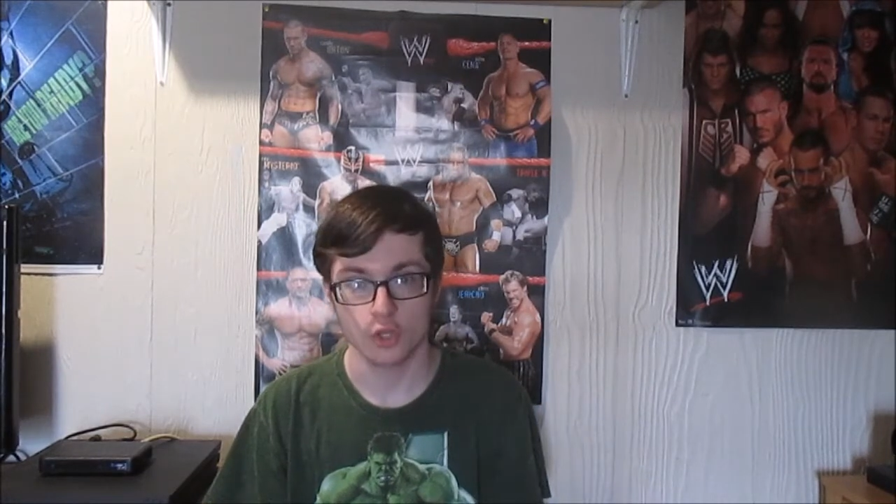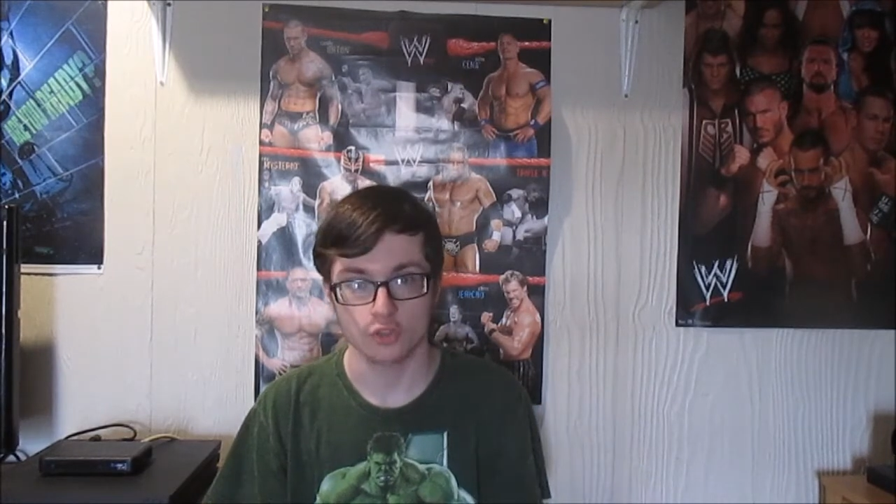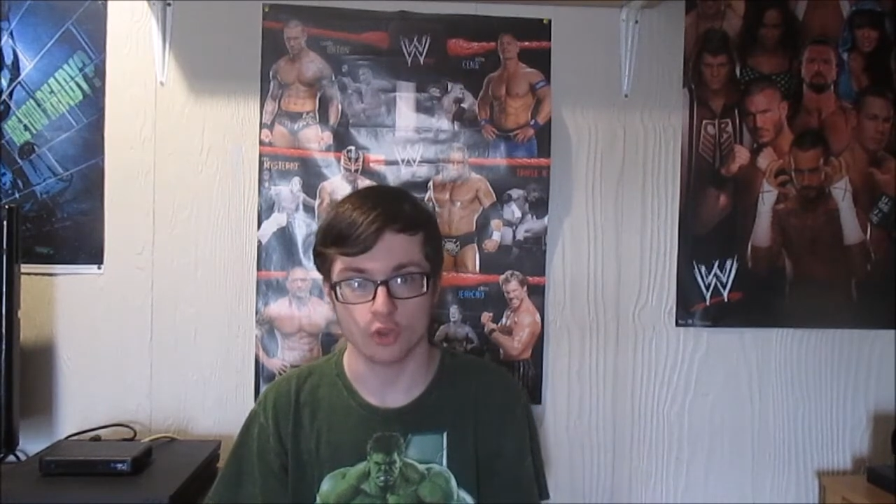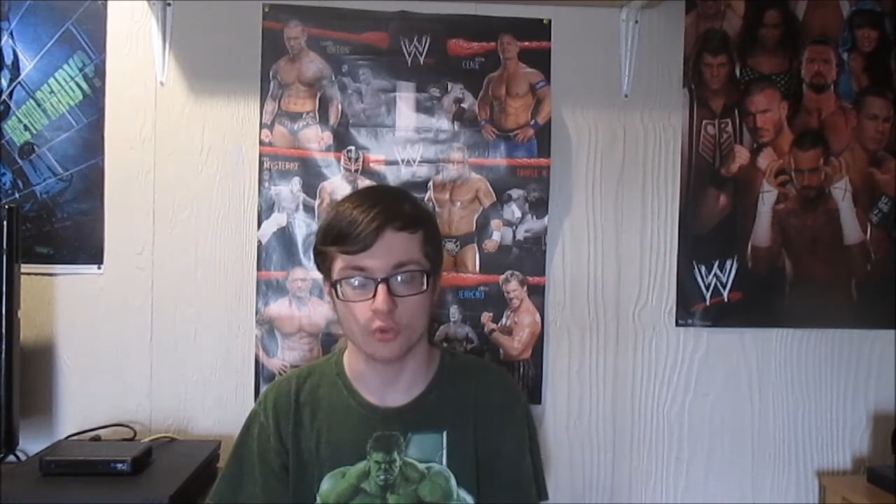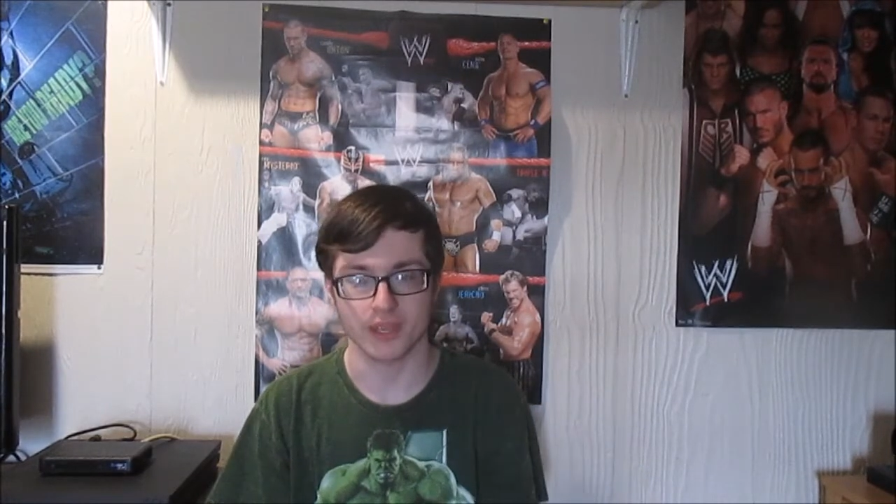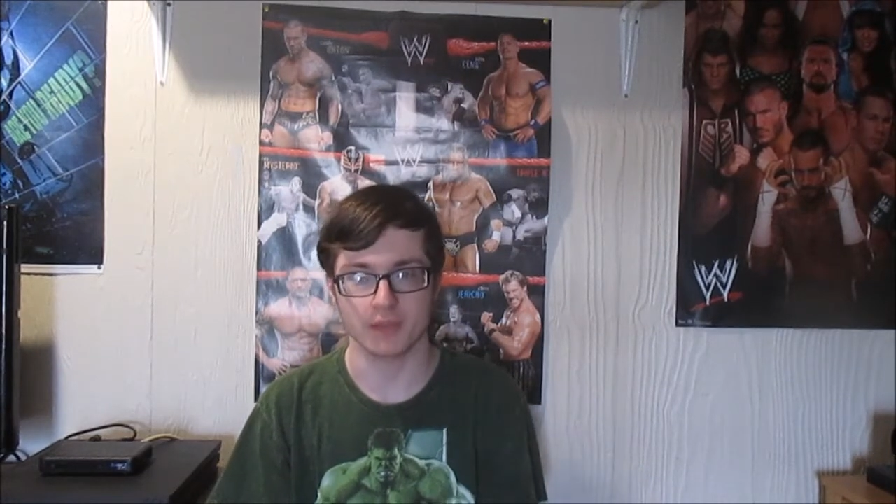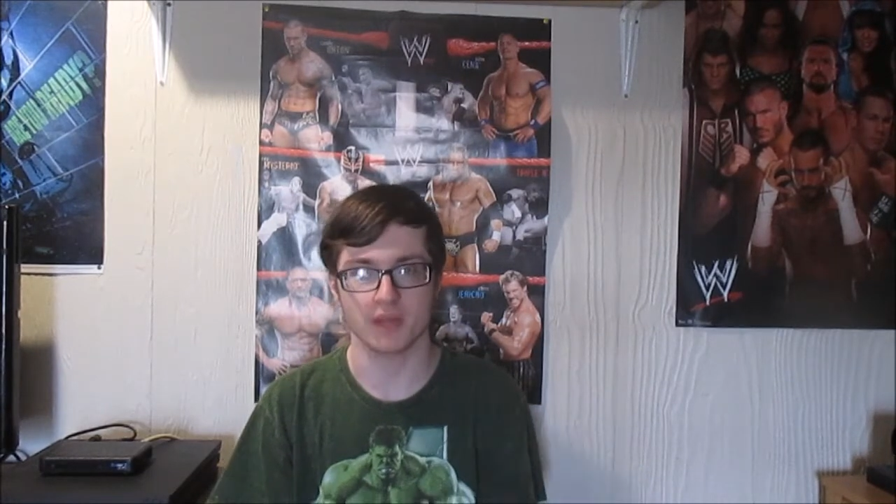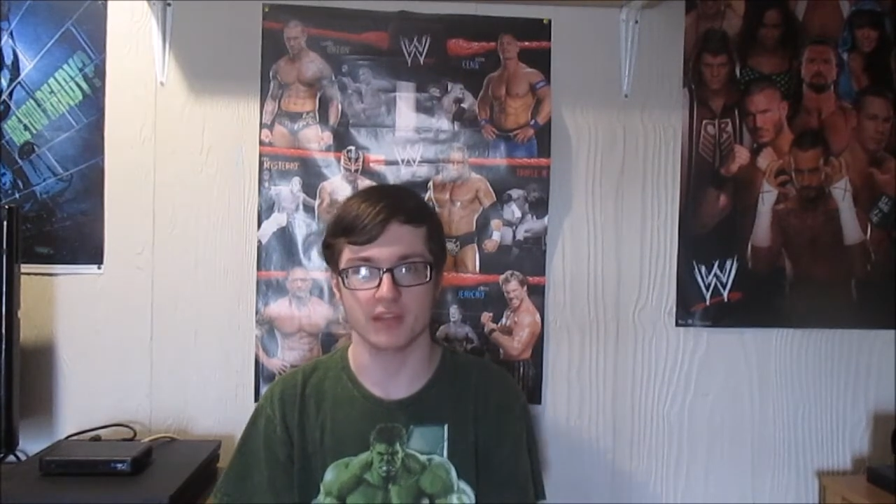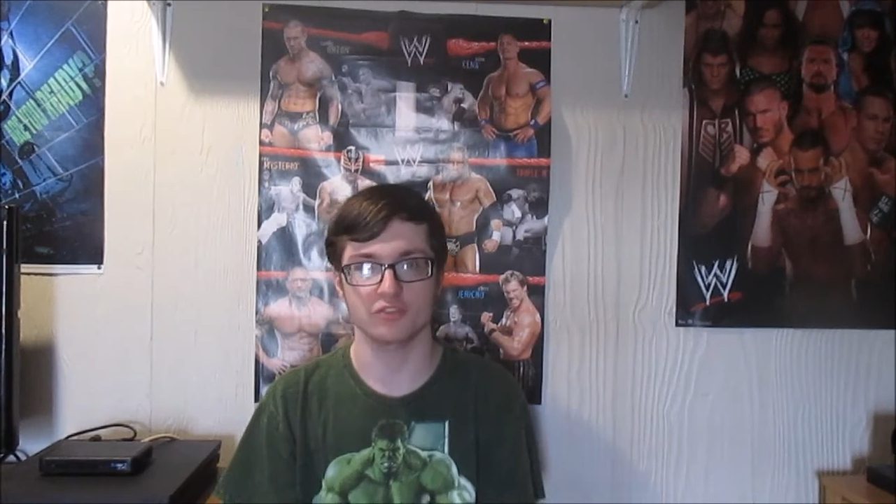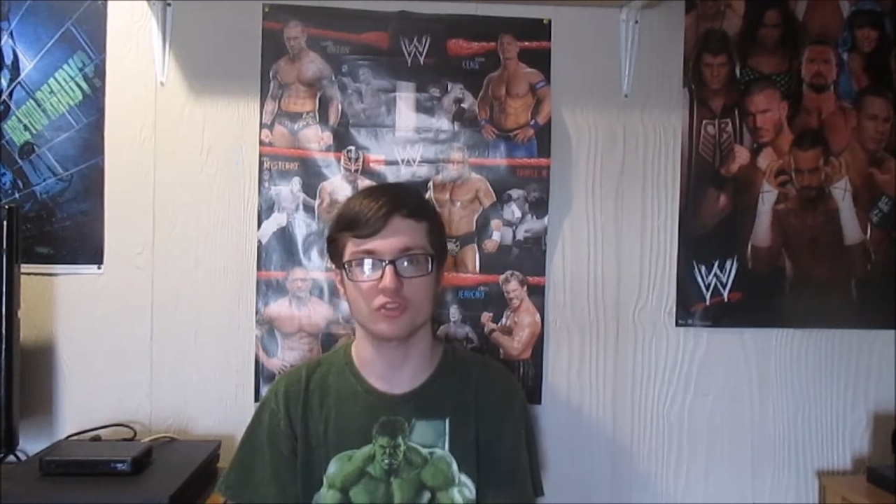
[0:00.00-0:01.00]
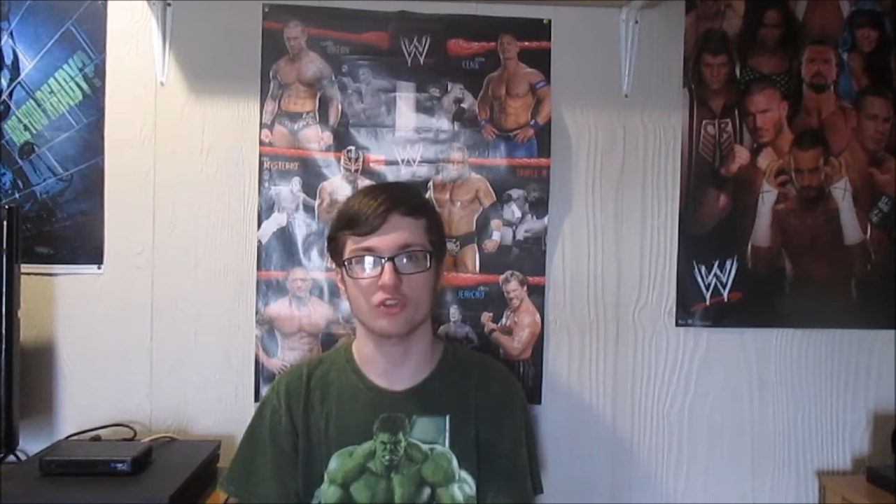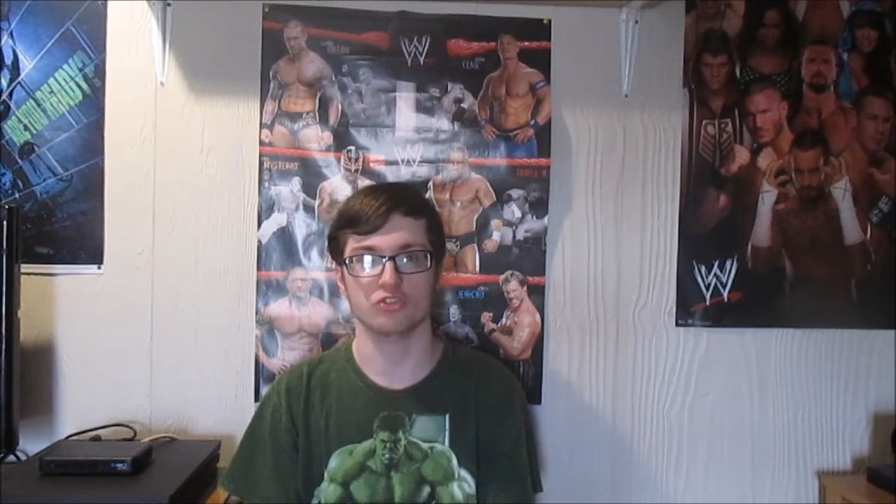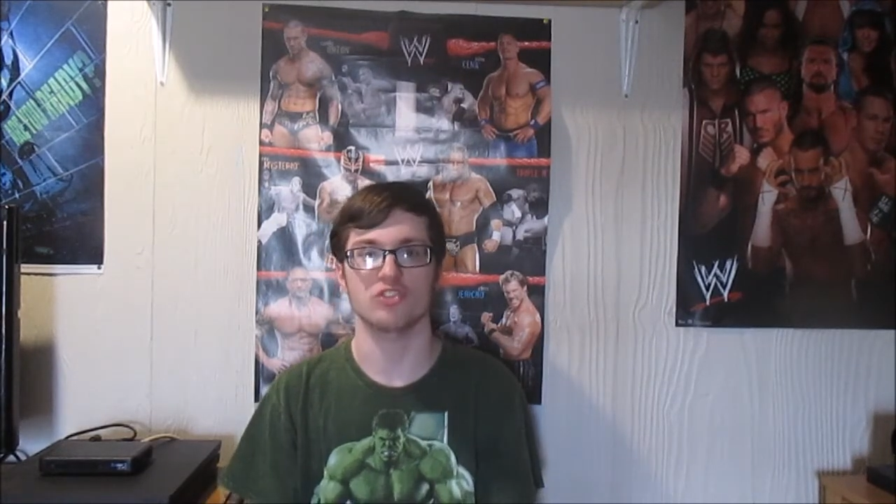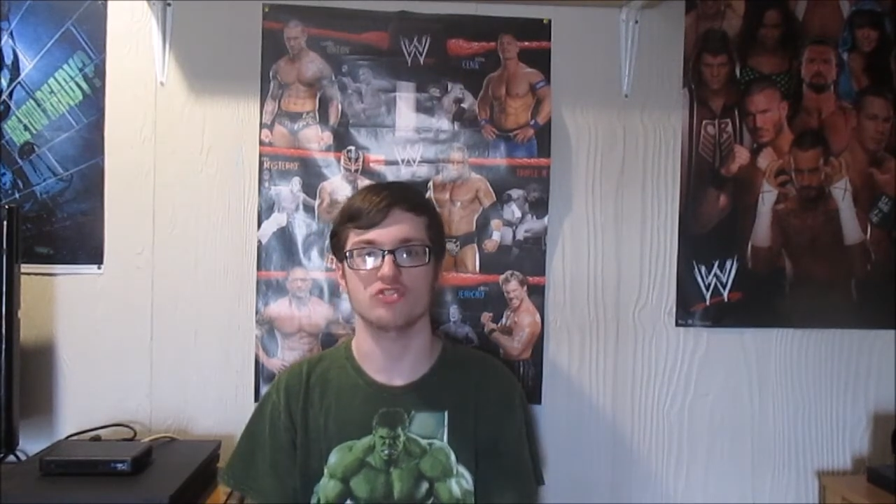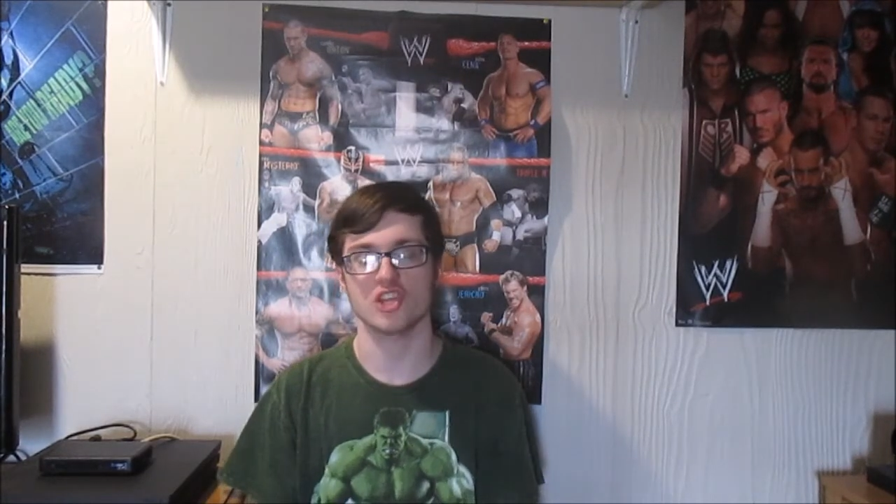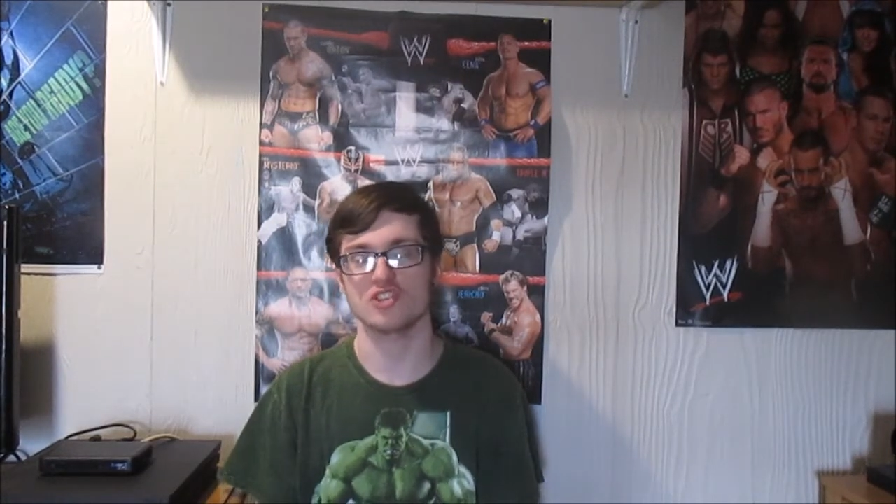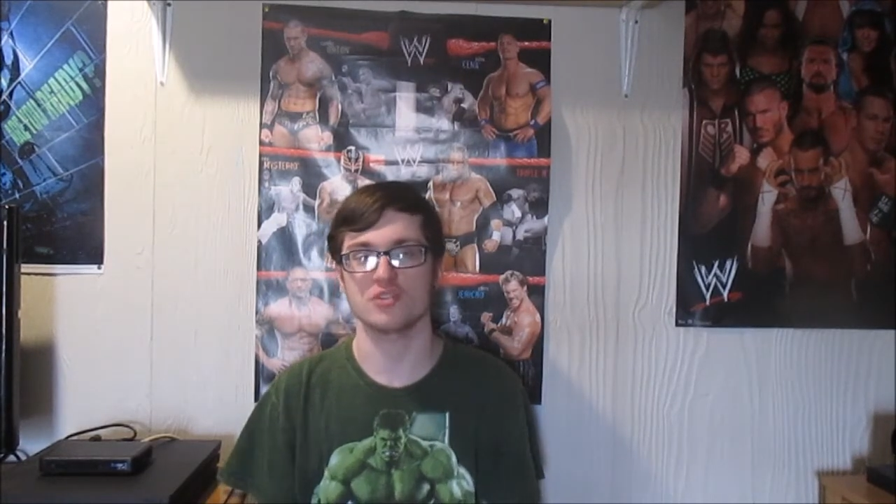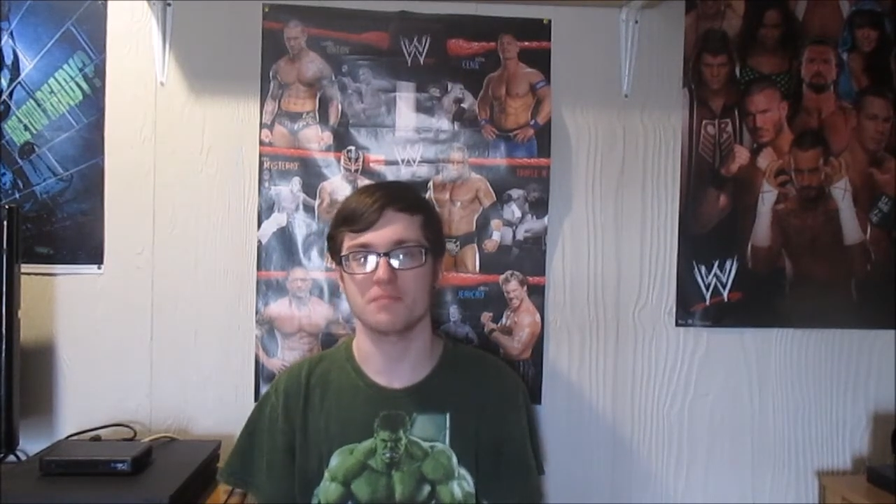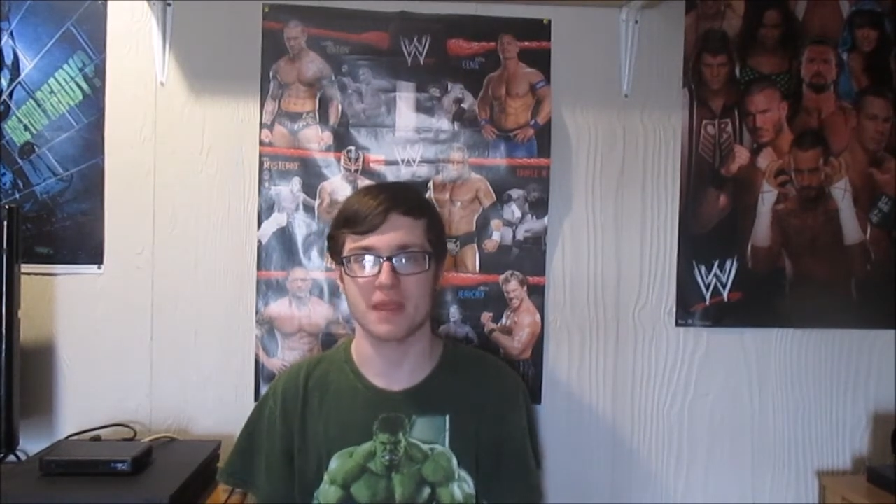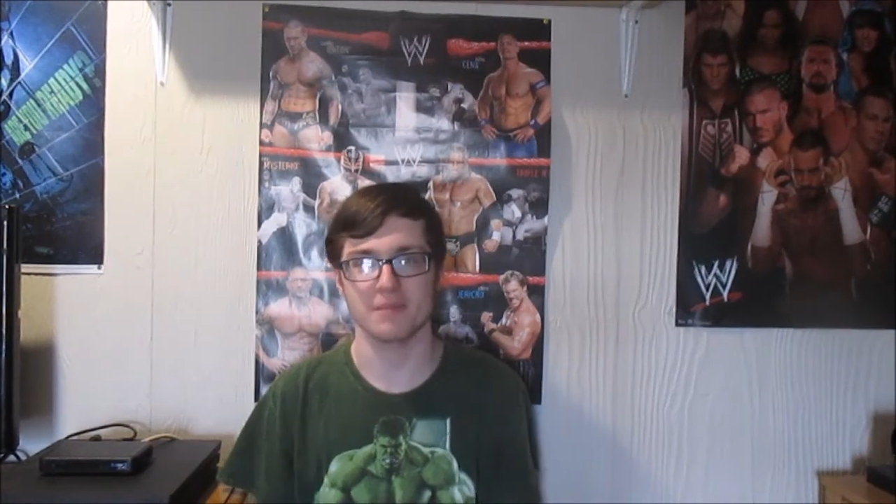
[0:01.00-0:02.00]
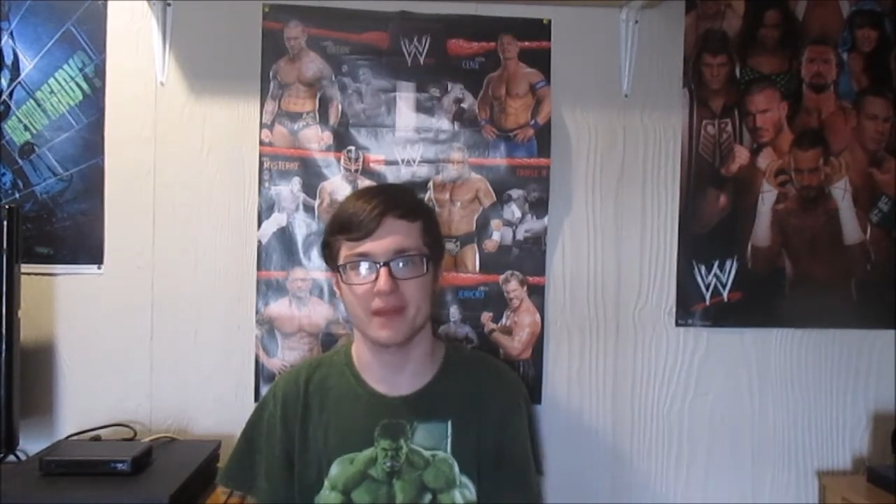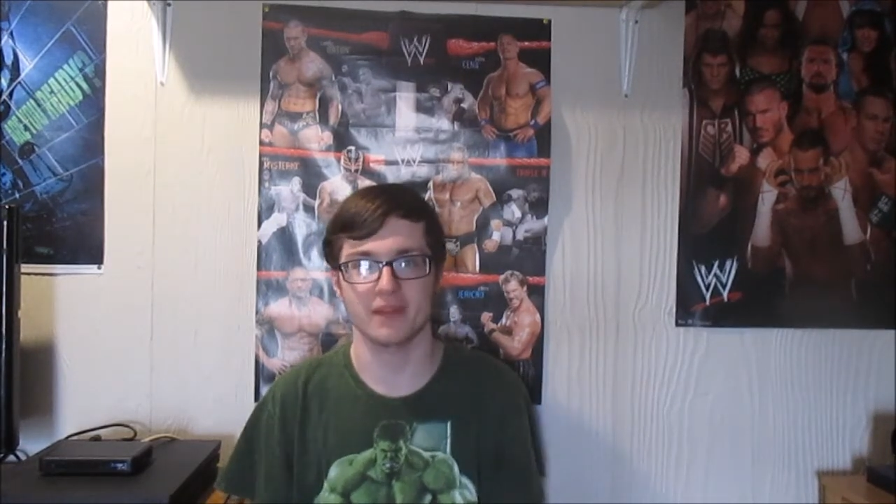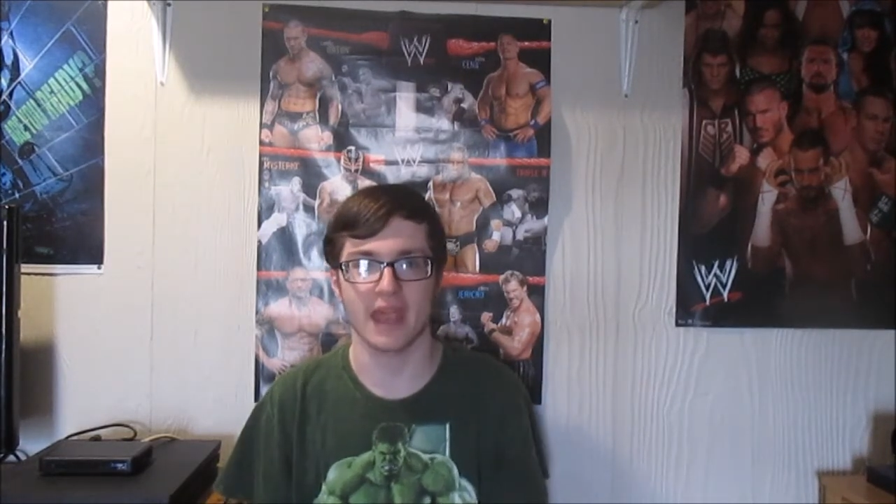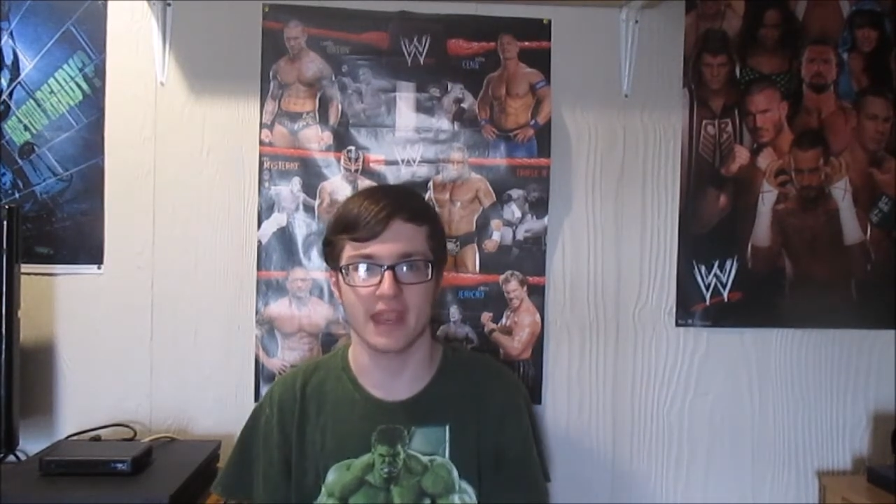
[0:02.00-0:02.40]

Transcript: So, Game Night stars Jason Bateman